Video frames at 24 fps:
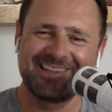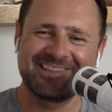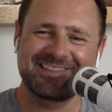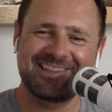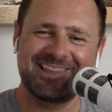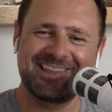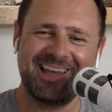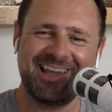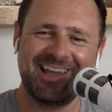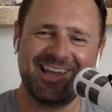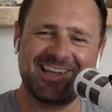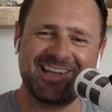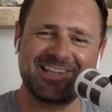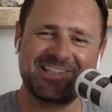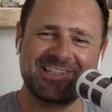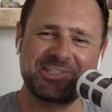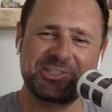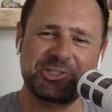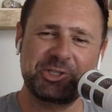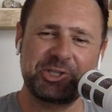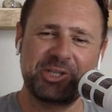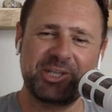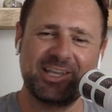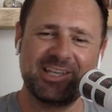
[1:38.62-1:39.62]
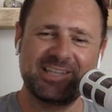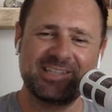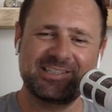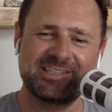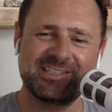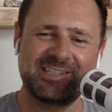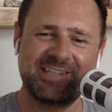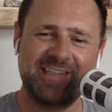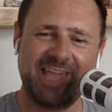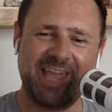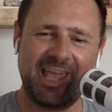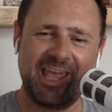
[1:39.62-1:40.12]
Had a cheese
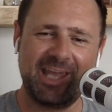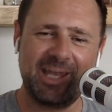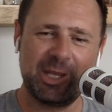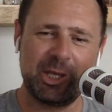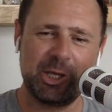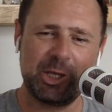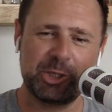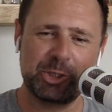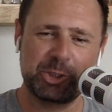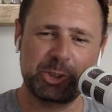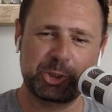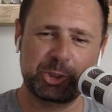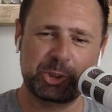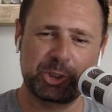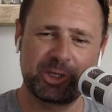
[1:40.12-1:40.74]
Danish?